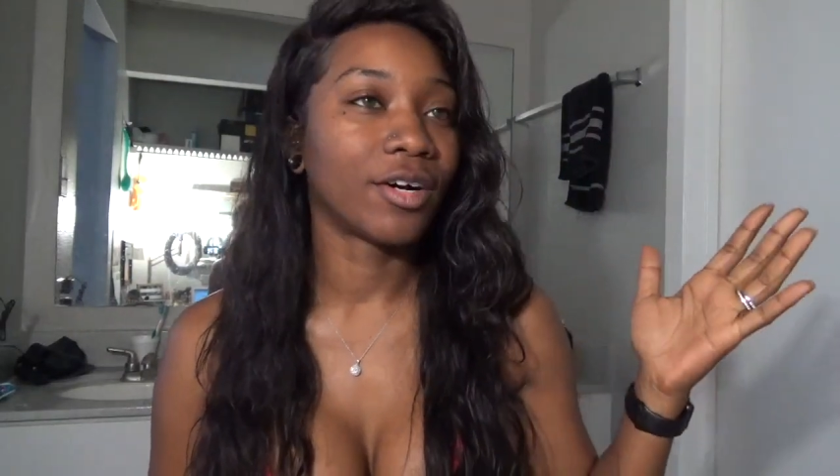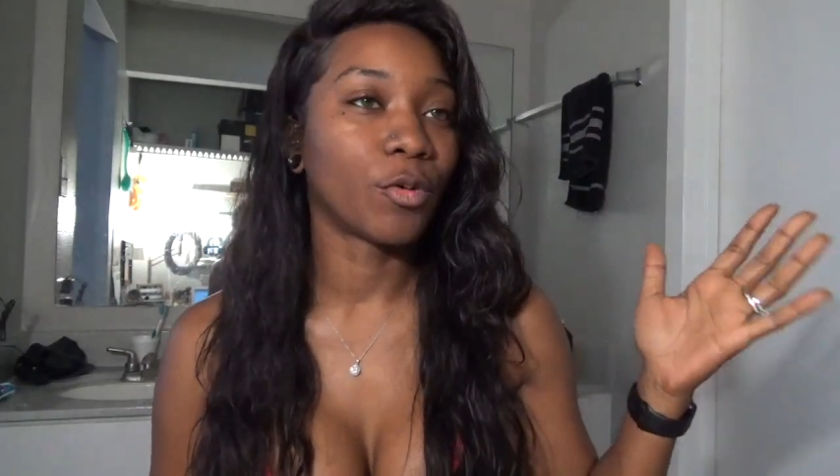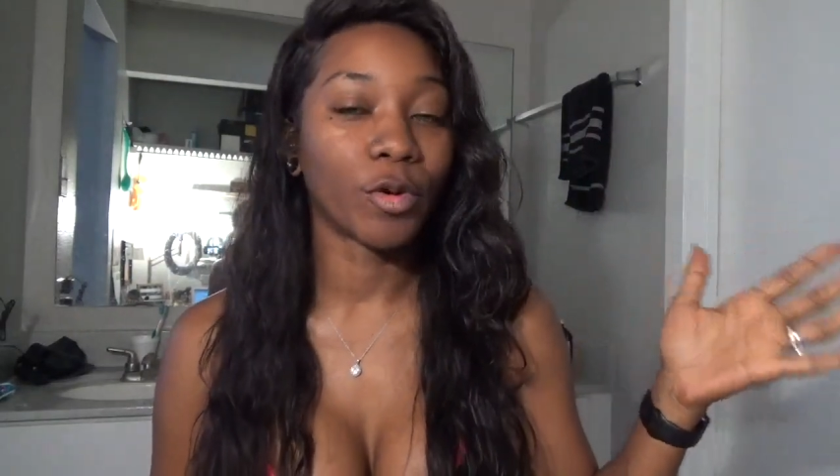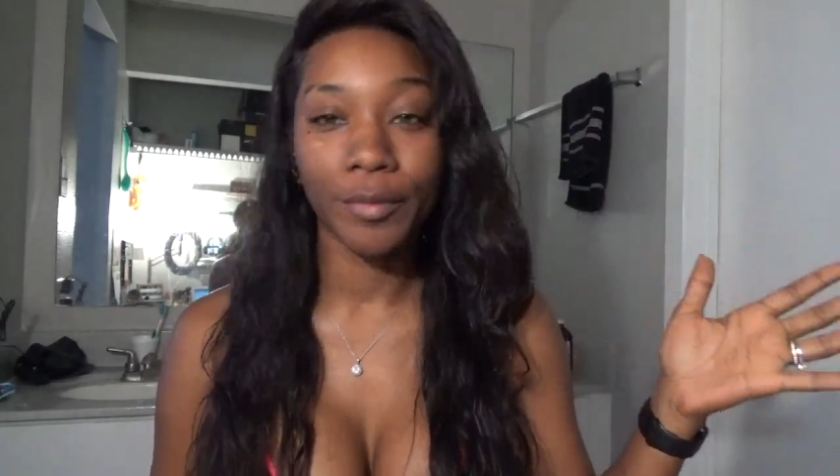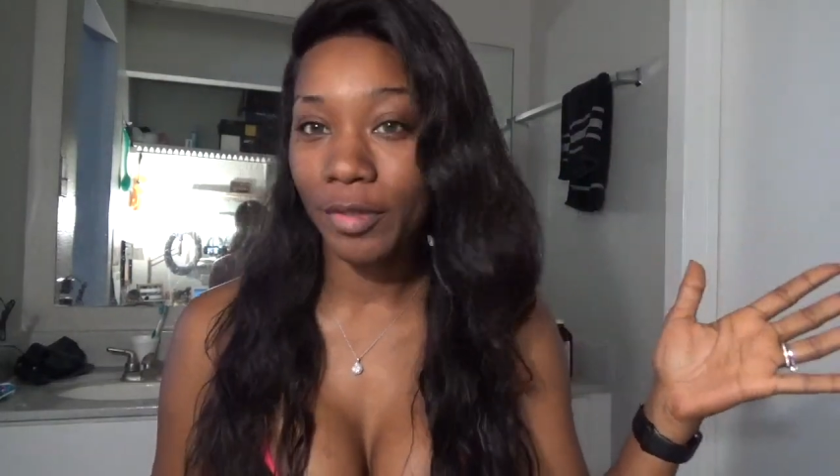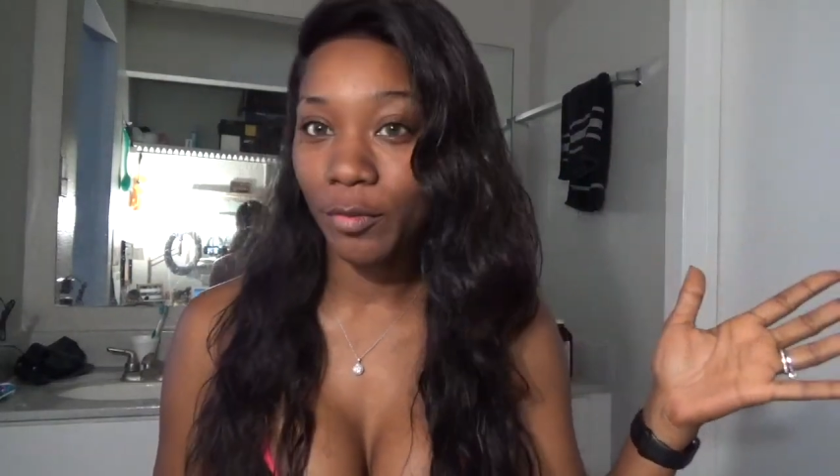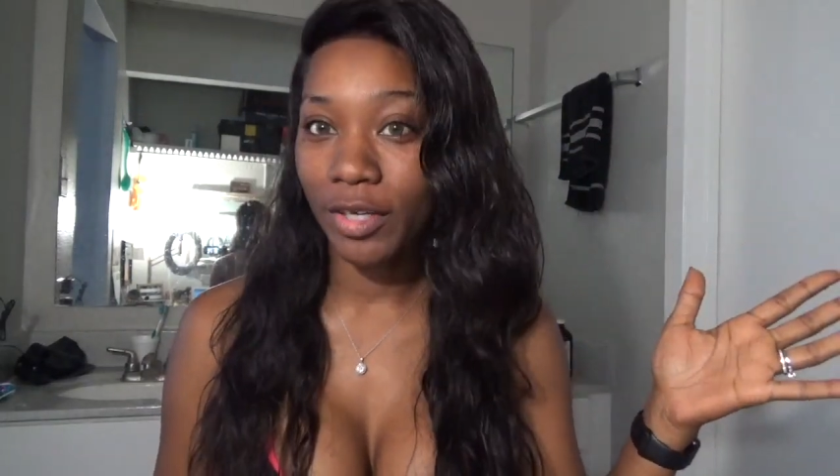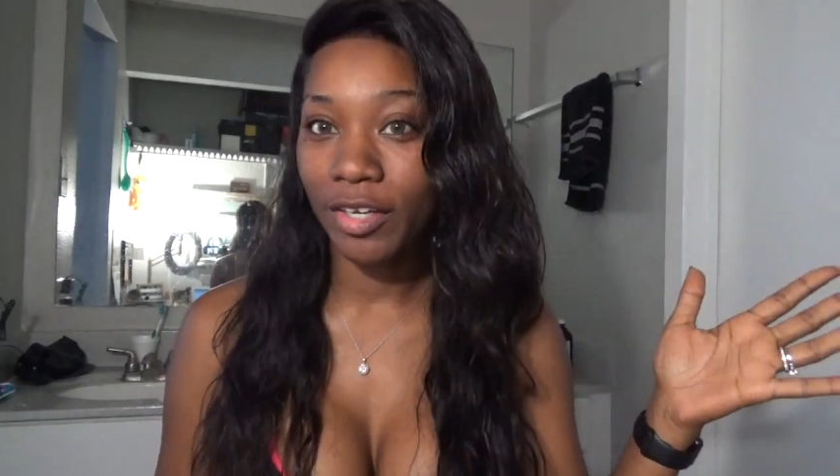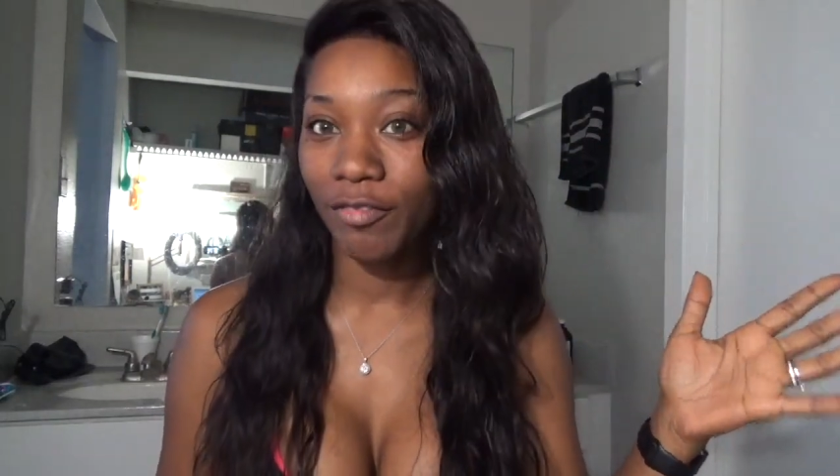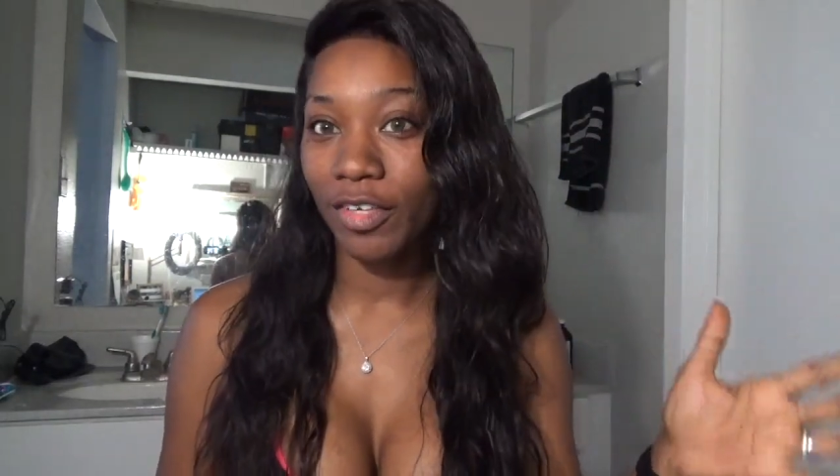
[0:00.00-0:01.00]
orbit
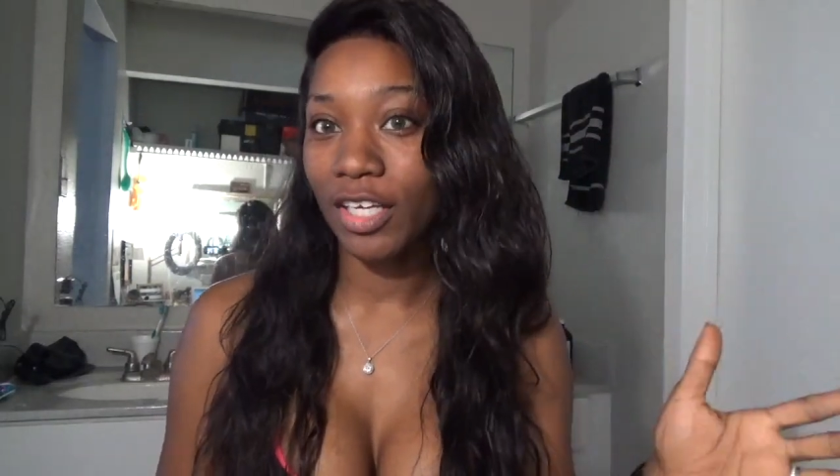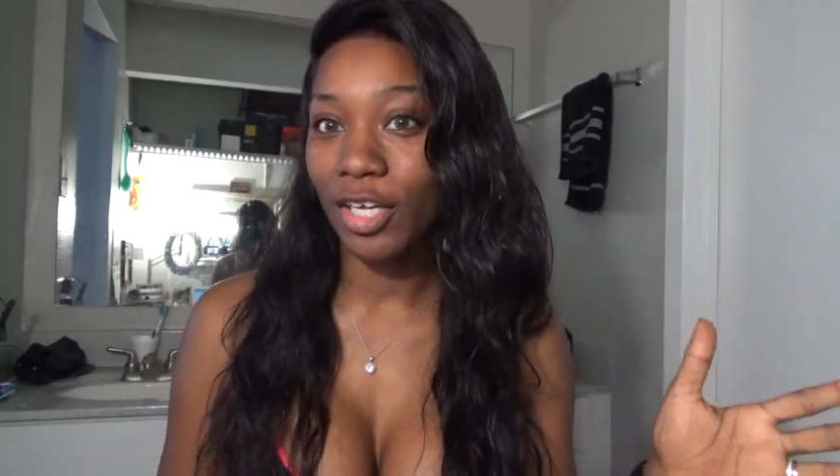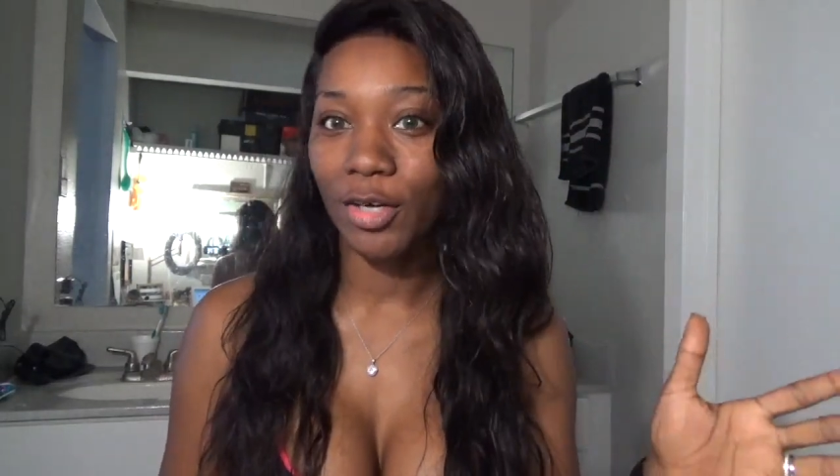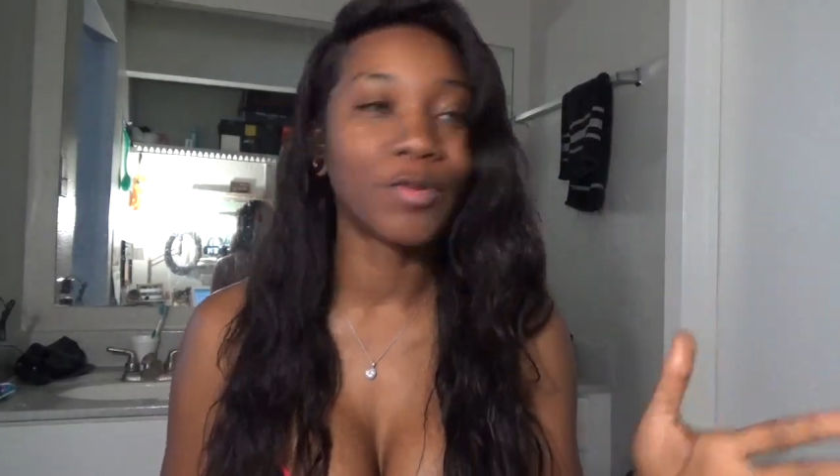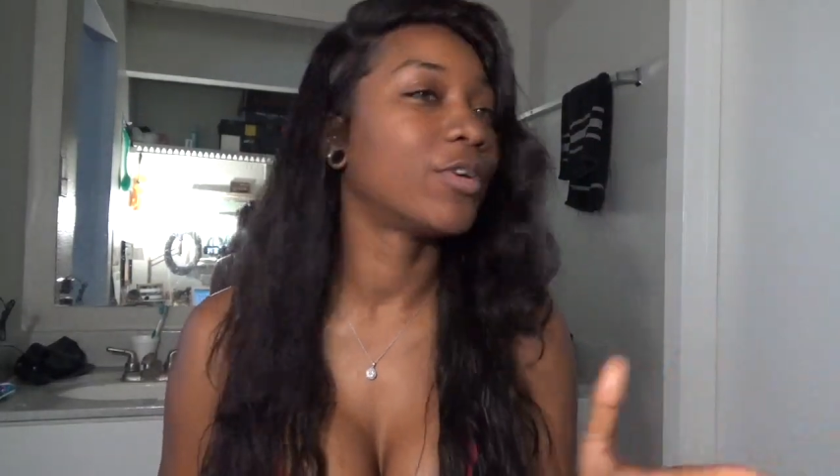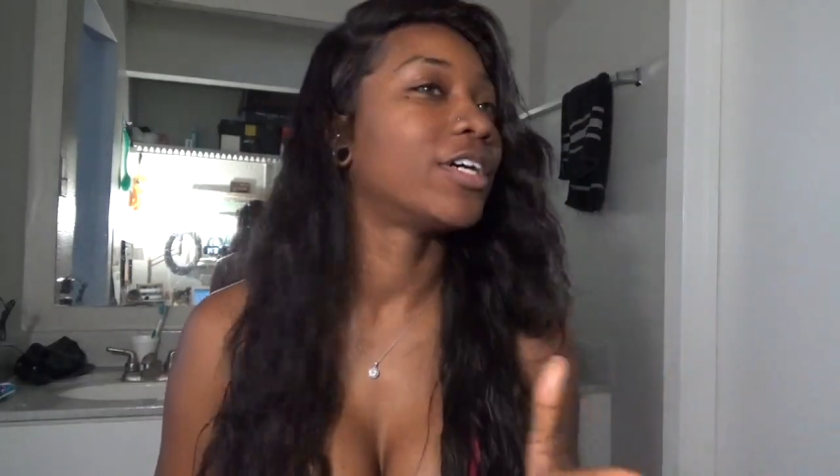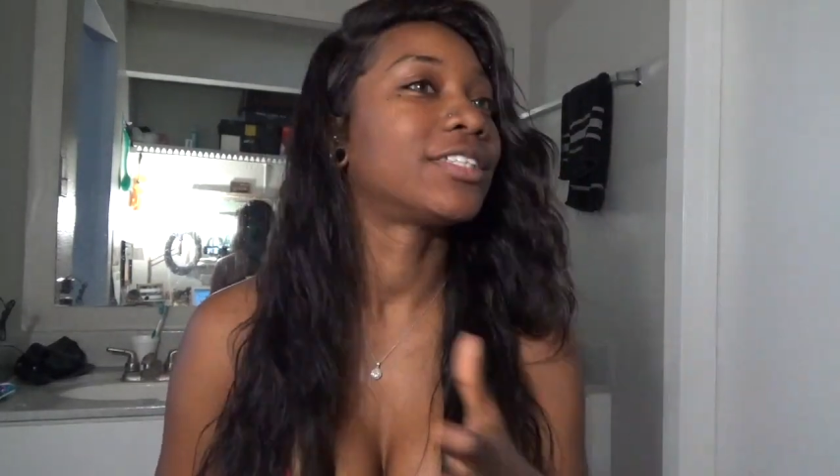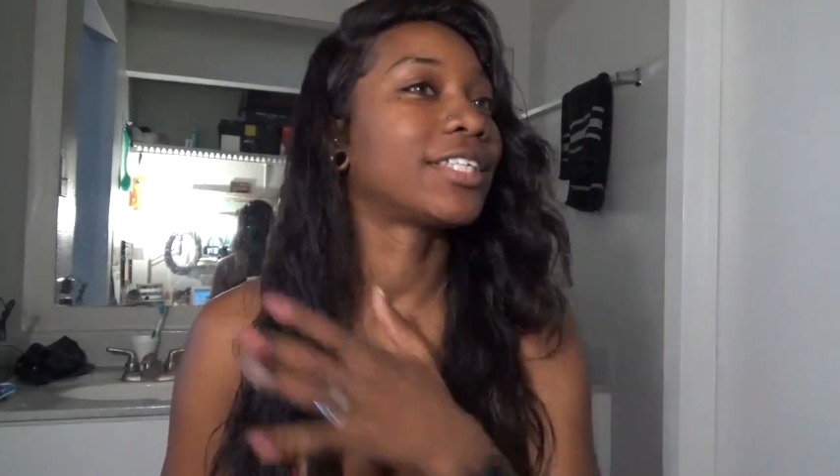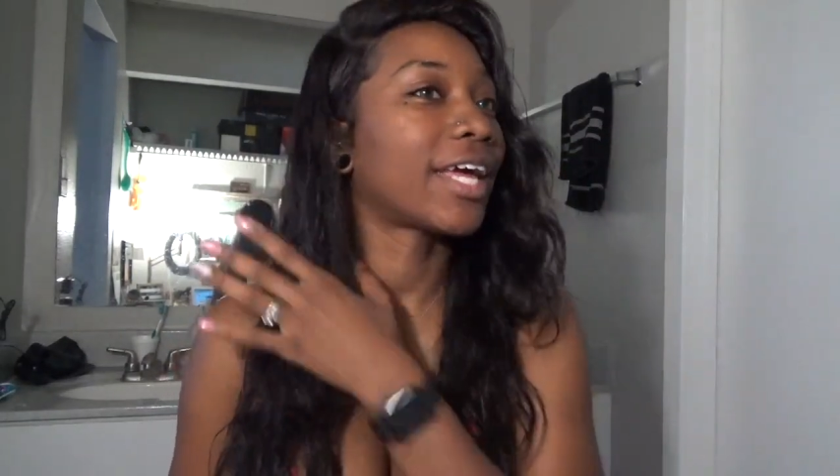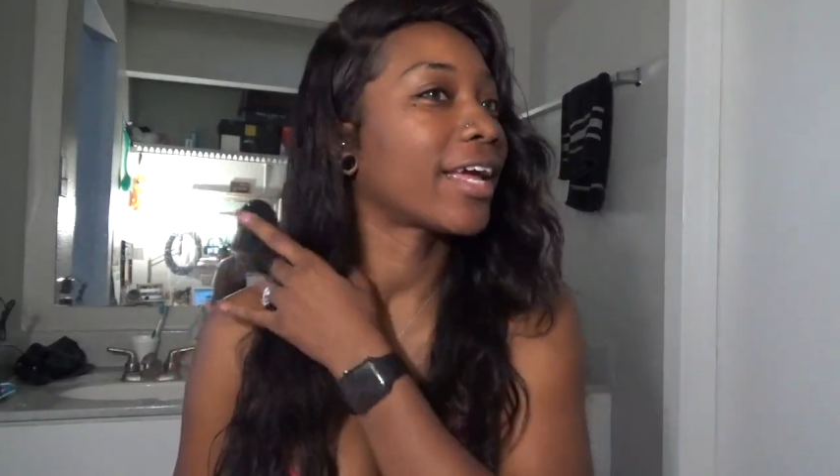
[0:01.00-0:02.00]
wig video
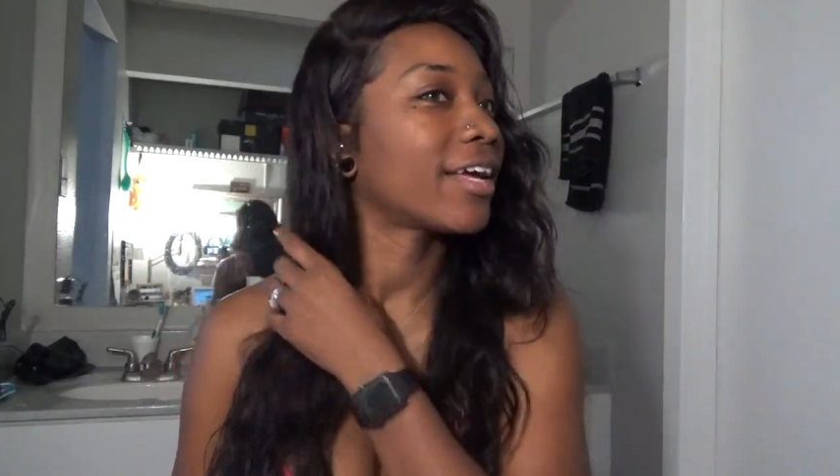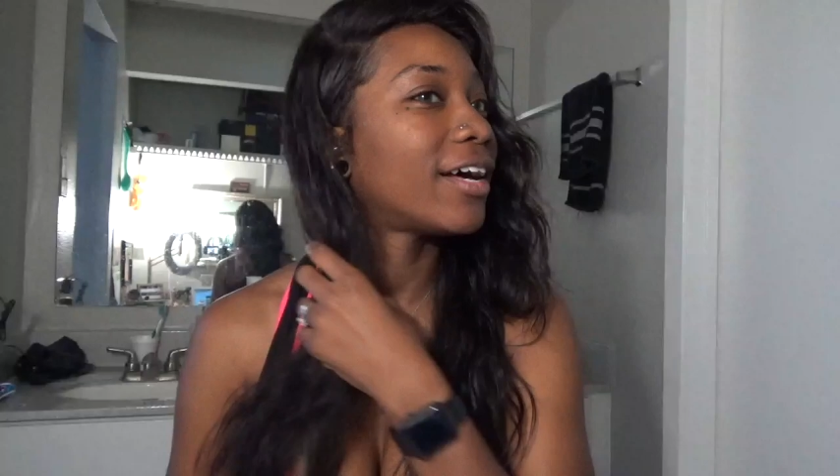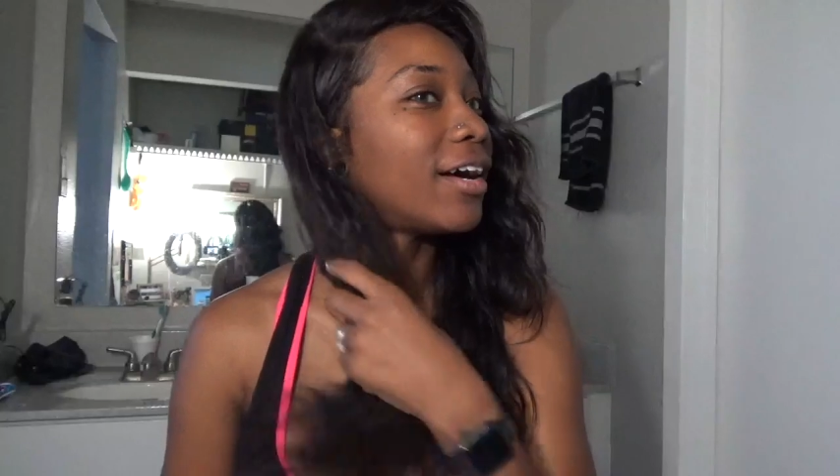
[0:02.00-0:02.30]
today.